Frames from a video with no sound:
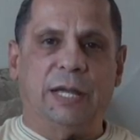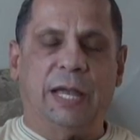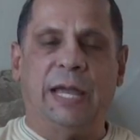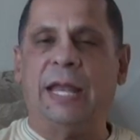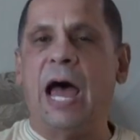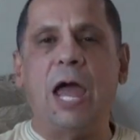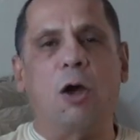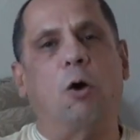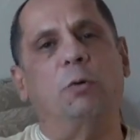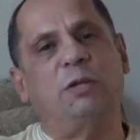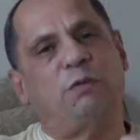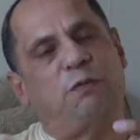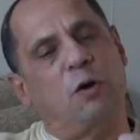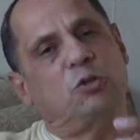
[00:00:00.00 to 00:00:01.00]
And I
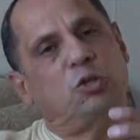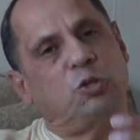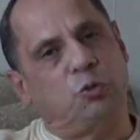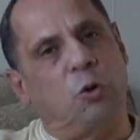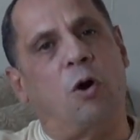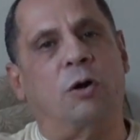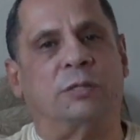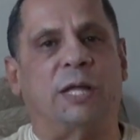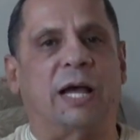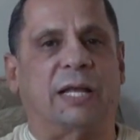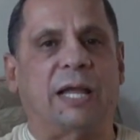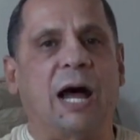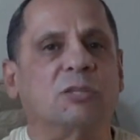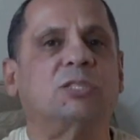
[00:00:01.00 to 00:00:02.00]
always felt strong
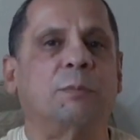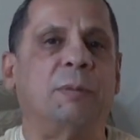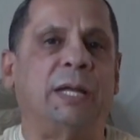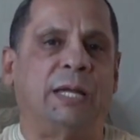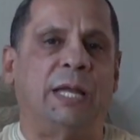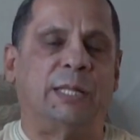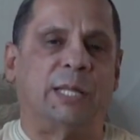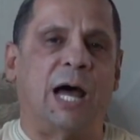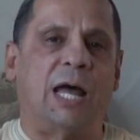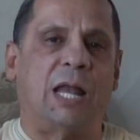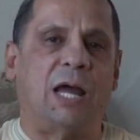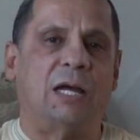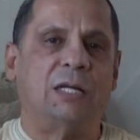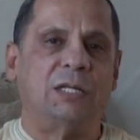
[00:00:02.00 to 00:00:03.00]
that Councilman
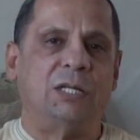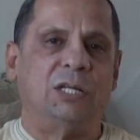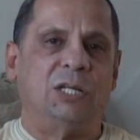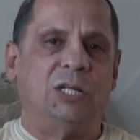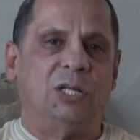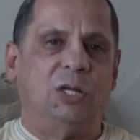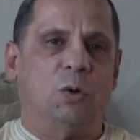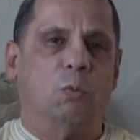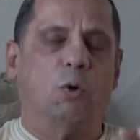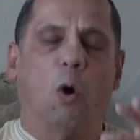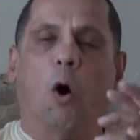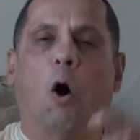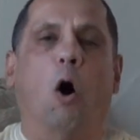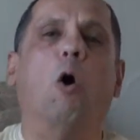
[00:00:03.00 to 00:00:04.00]
Quintana
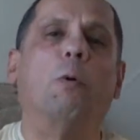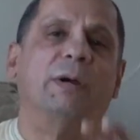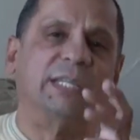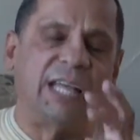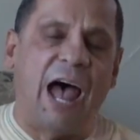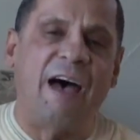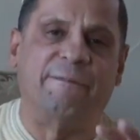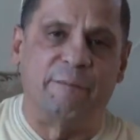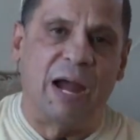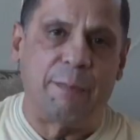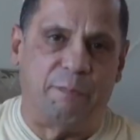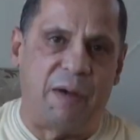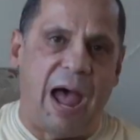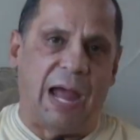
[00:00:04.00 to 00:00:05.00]
will always have
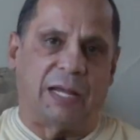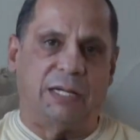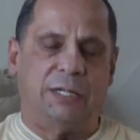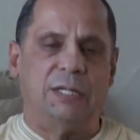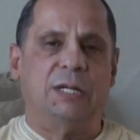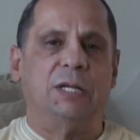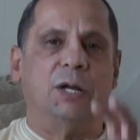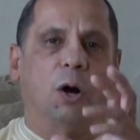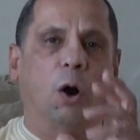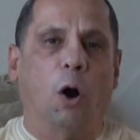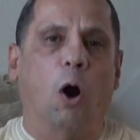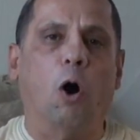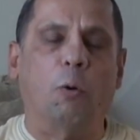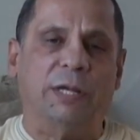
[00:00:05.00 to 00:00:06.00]
my back.
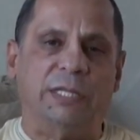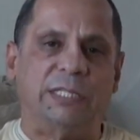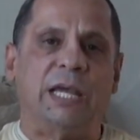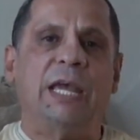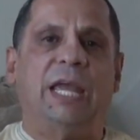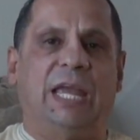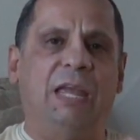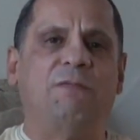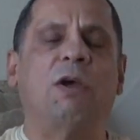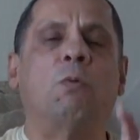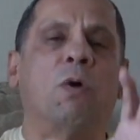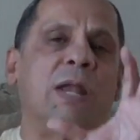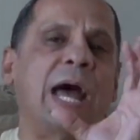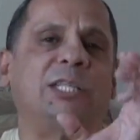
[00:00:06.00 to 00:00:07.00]
Always.
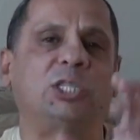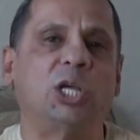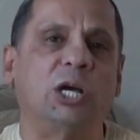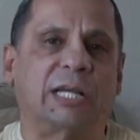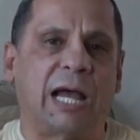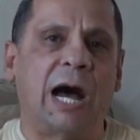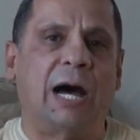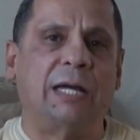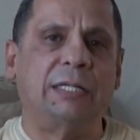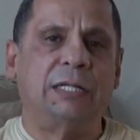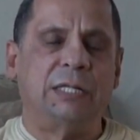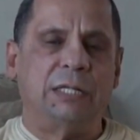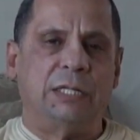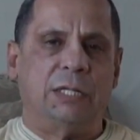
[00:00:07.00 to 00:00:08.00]
Even when I took
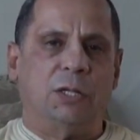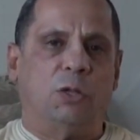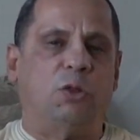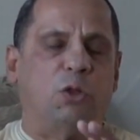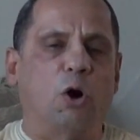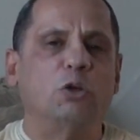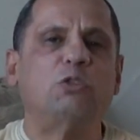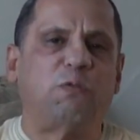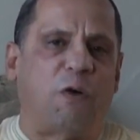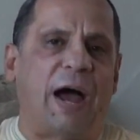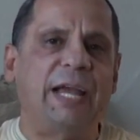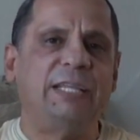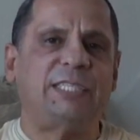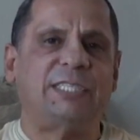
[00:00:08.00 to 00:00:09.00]
on those
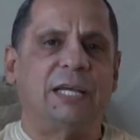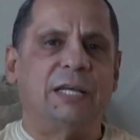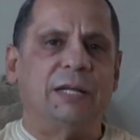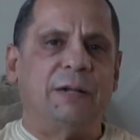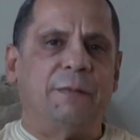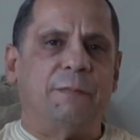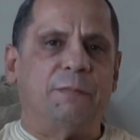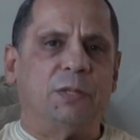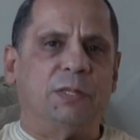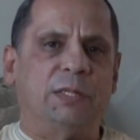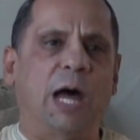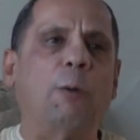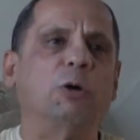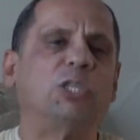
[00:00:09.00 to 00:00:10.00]
fights
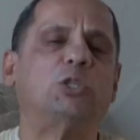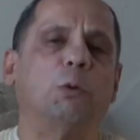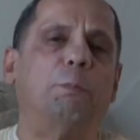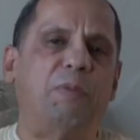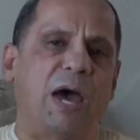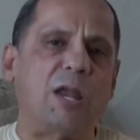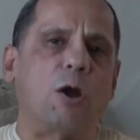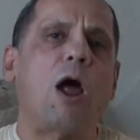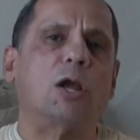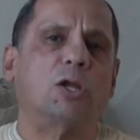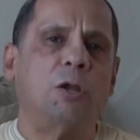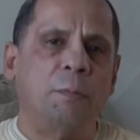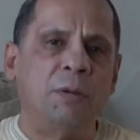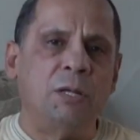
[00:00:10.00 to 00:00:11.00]
that was to better our
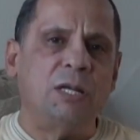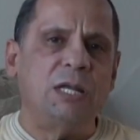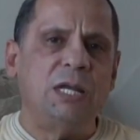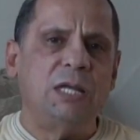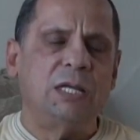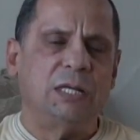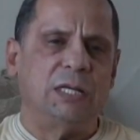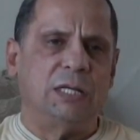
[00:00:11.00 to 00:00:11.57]
community,